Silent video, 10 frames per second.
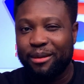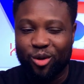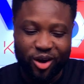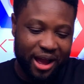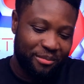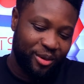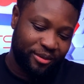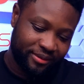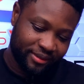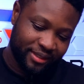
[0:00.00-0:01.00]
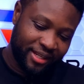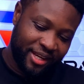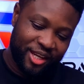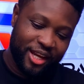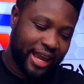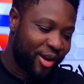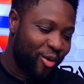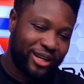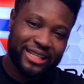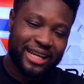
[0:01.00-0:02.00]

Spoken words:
More combo. You get all these